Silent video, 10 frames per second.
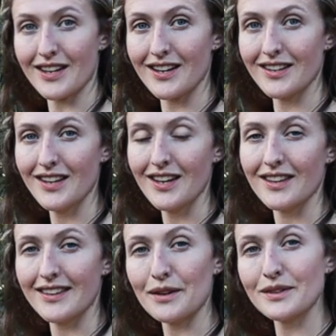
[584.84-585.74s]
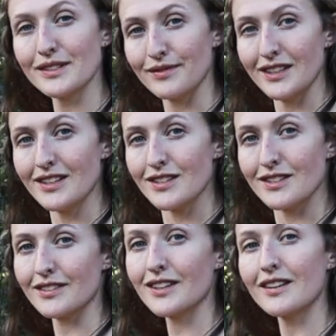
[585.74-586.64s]
side, that one is
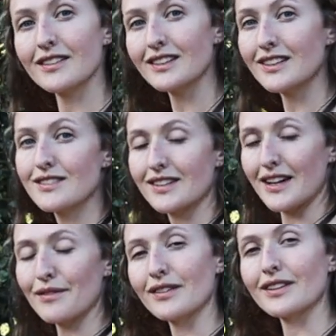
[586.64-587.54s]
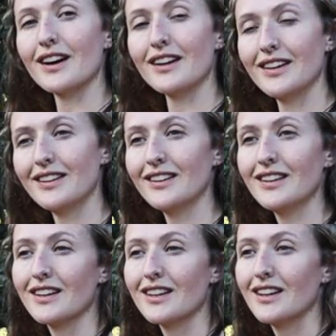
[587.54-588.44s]
finished. Currently using that for the garden.
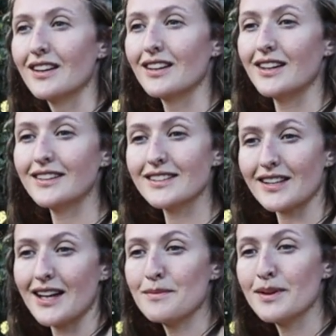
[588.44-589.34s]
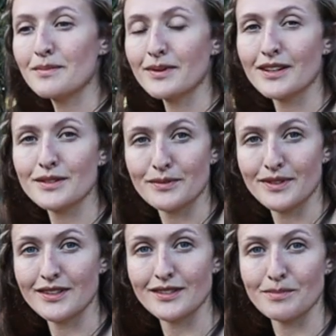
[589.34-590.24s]
In this climate, because we're
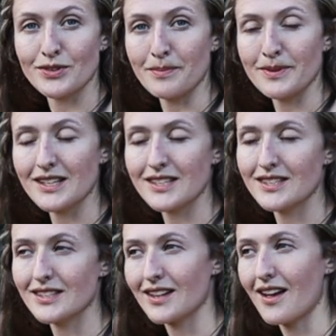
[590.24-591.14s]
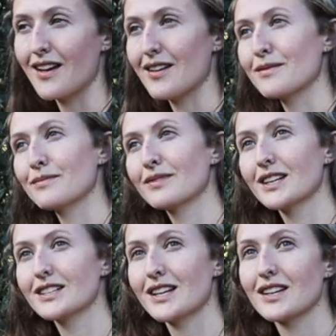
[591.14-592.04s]
in the subtropics,
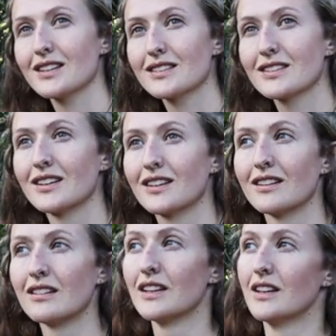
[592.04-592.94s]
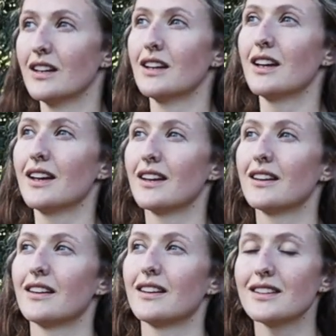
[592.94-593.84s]
it takes,
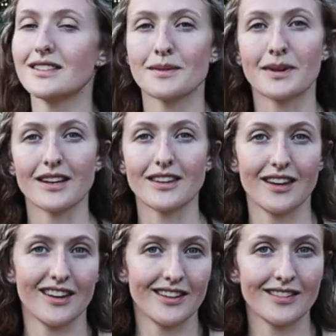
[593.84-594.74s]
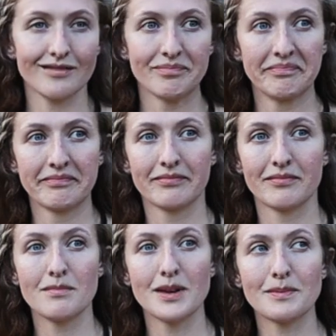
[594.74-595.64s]
I'd say, about a year,
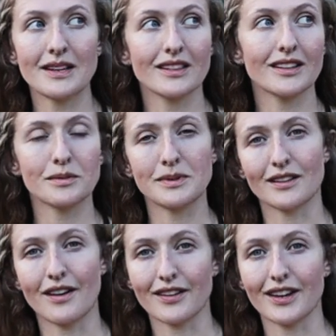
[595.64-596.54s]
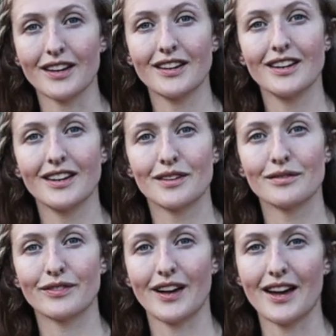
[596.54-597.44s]
maybe a little bit longer,
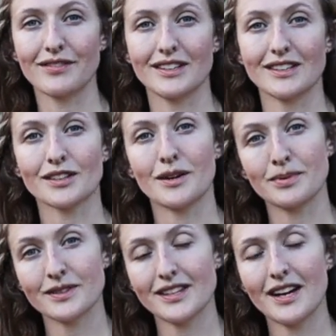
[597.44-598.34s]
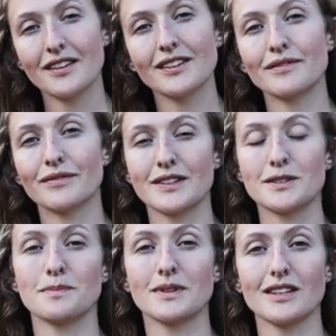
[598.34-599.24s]
for everything to compost down and for it
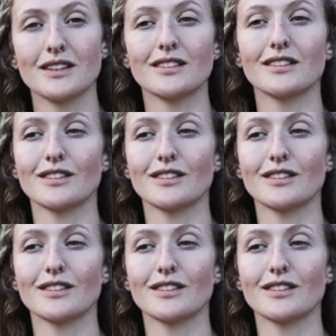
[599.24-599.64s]
to be